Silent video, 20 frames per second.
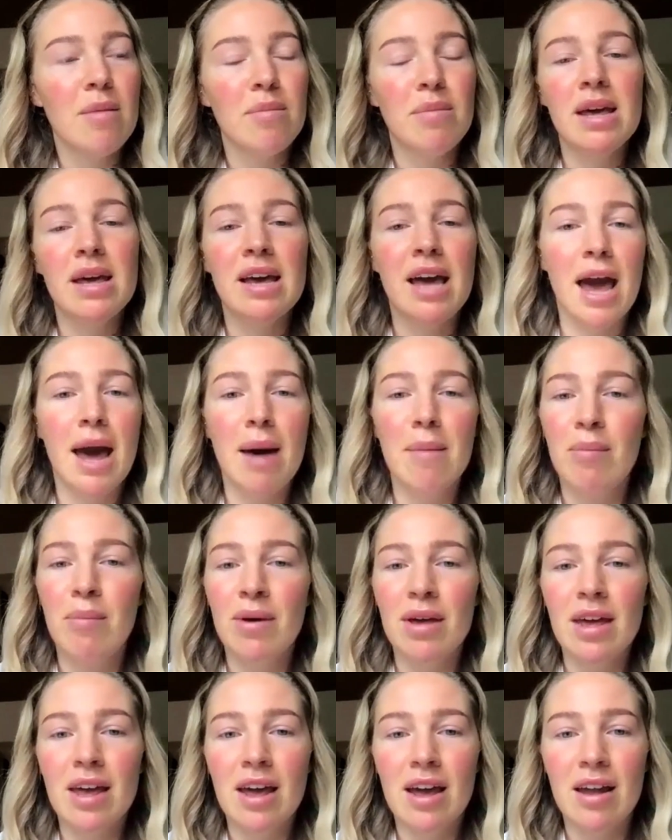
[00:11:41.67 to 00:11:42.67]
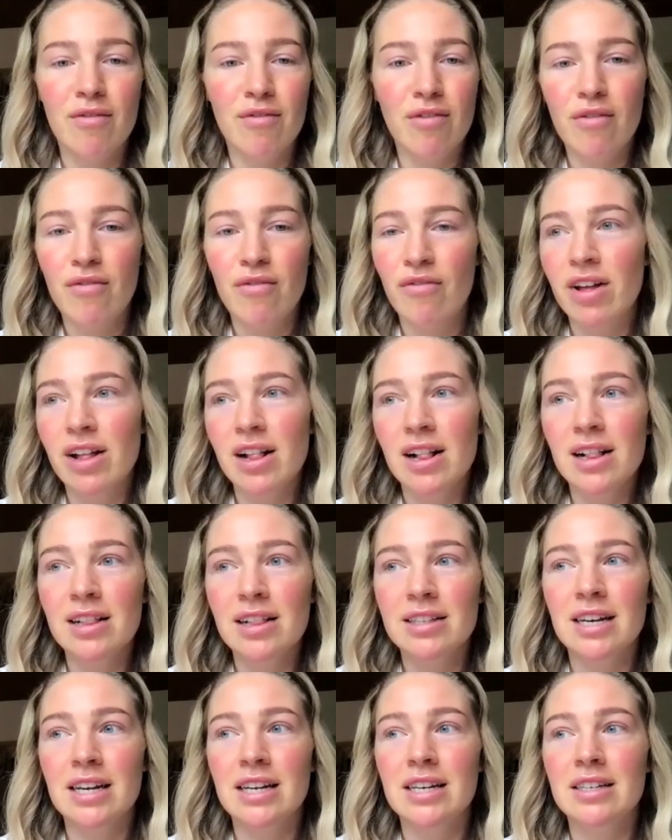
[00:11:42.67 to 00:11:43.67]
being happy and
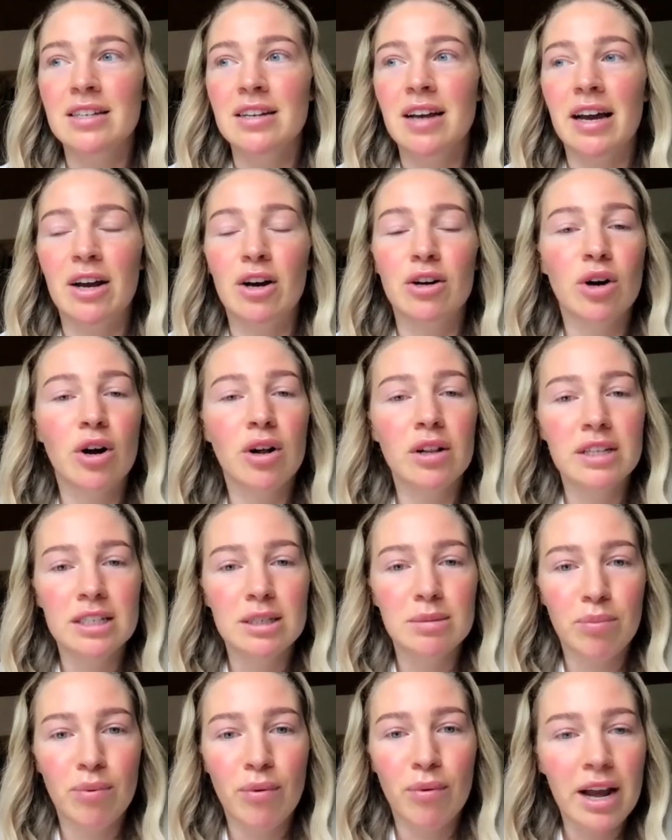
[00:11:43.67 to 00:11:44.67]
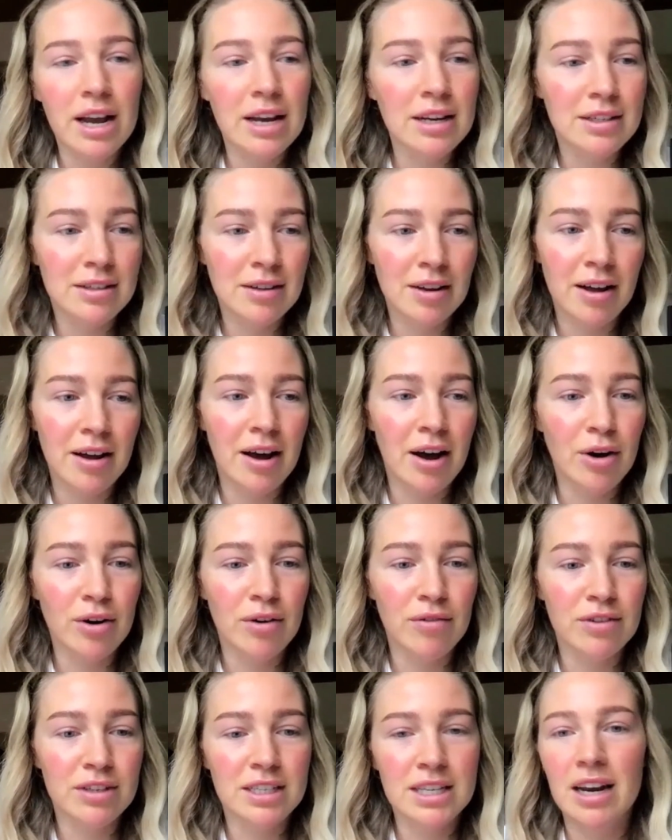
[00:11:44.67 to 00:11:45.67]
fulfilled, and I got all this praise uh, out
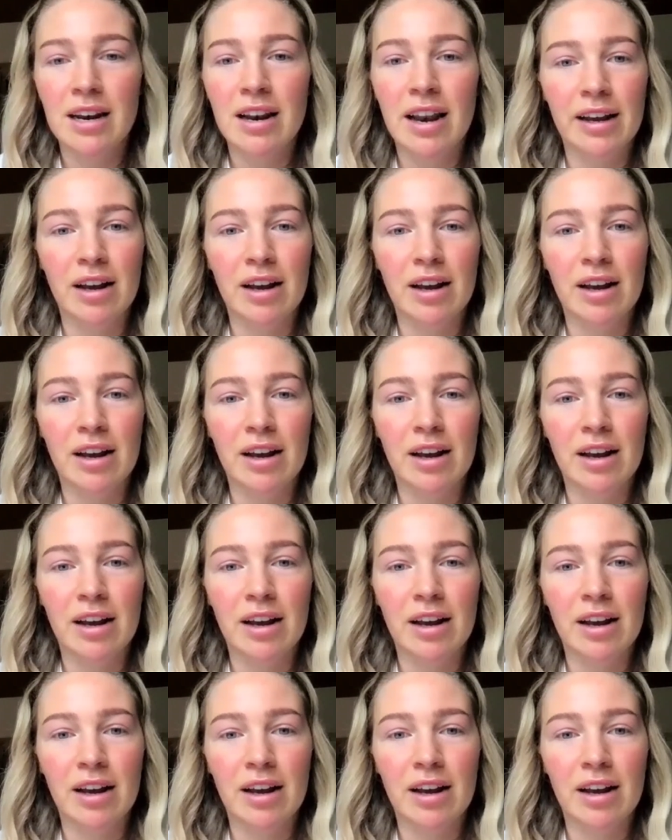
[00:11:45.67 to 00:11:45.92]
of a sudden.